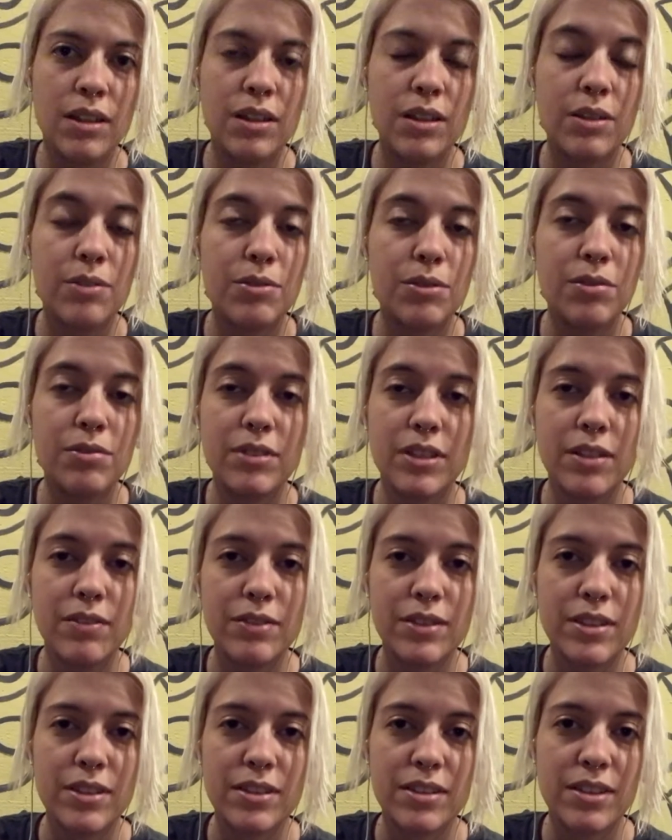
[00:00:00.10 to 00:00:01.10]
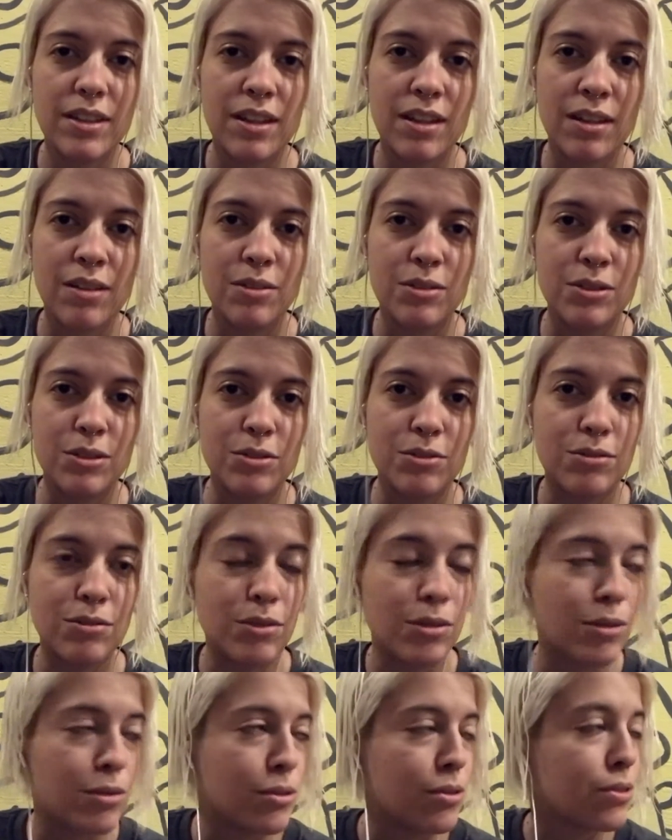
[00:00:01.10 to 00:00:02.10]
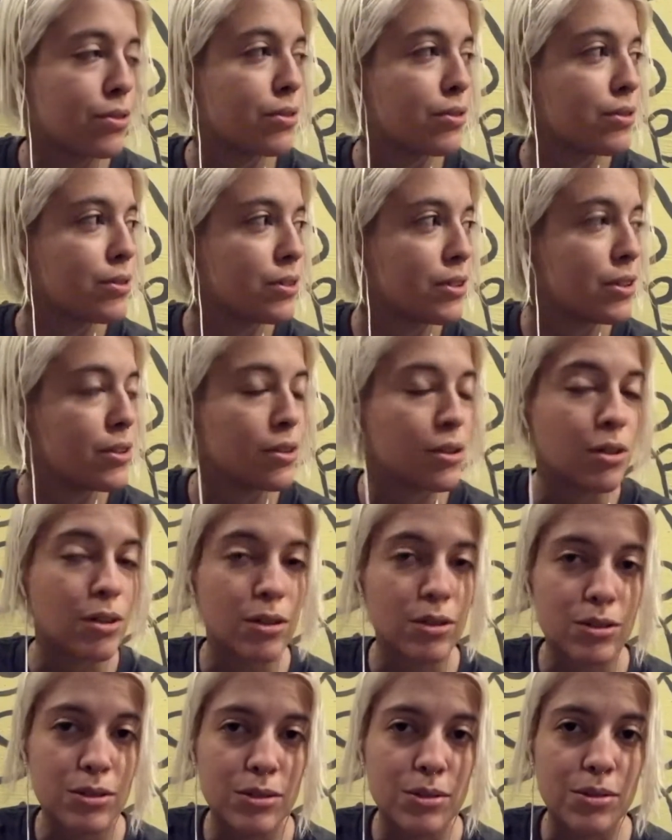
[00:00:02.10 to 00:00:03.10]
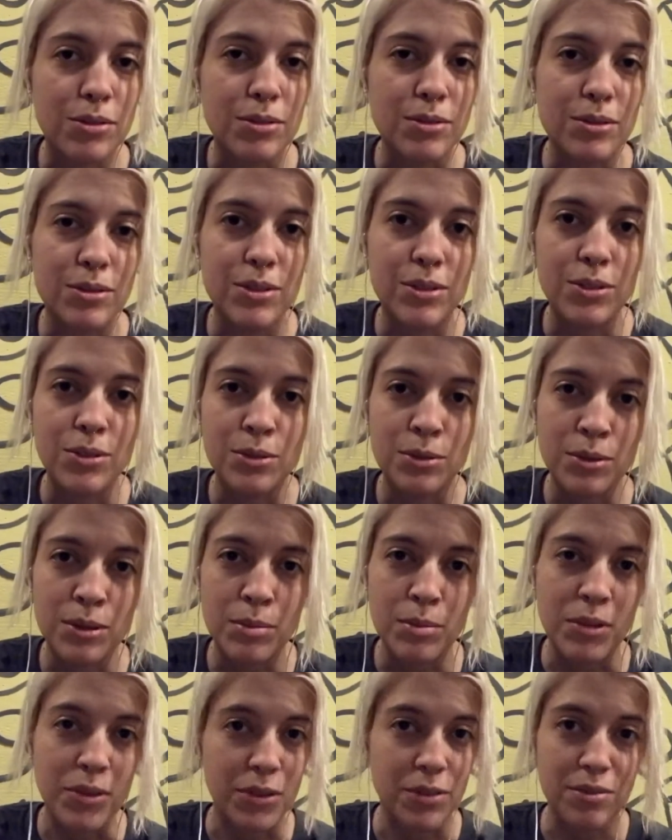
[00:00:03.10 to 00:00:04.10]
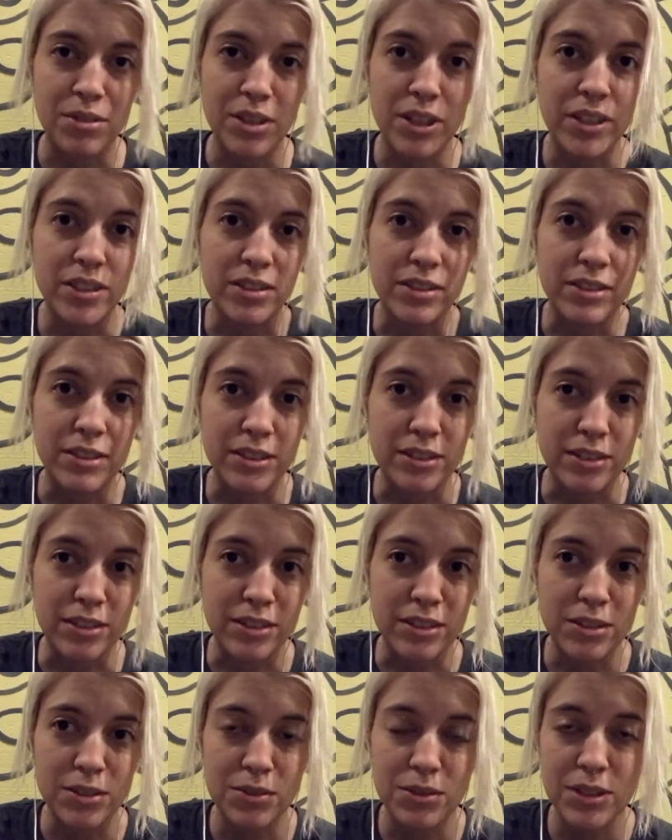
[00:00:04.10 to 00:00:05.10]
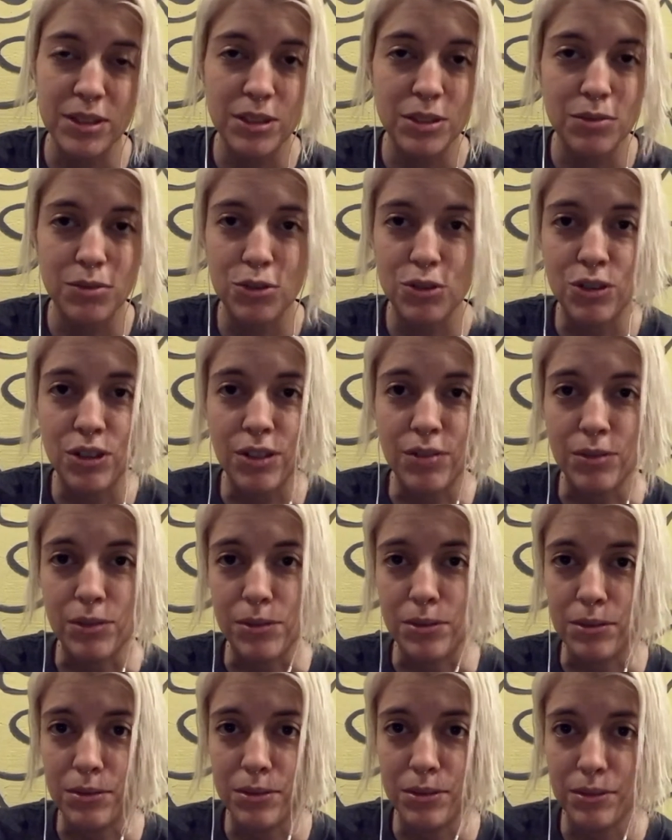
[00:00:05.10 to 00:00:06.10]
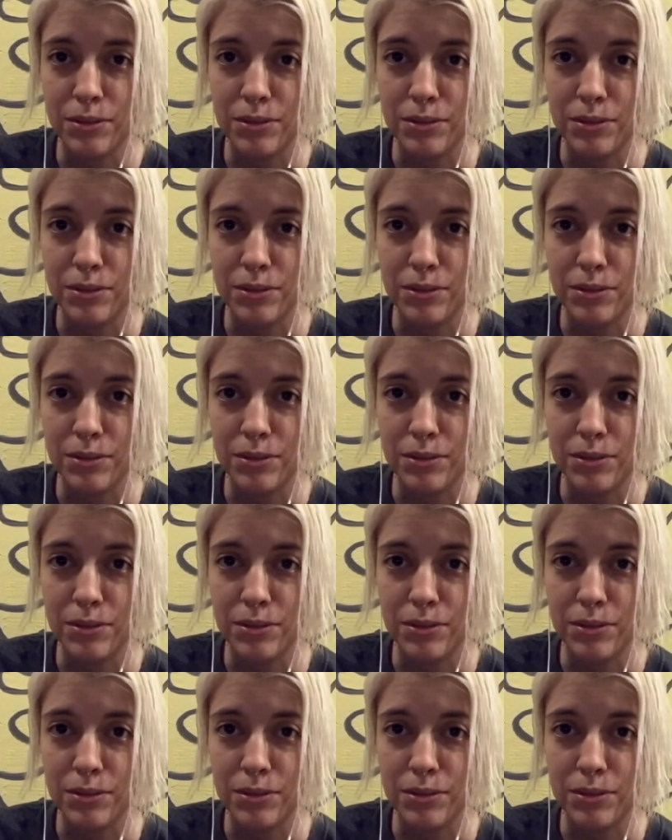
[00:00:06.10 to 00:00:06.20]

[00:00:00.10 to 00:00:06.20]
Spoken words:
If you've never sat on the floor in a hostel to talk about your finances, I don't think you've traveled.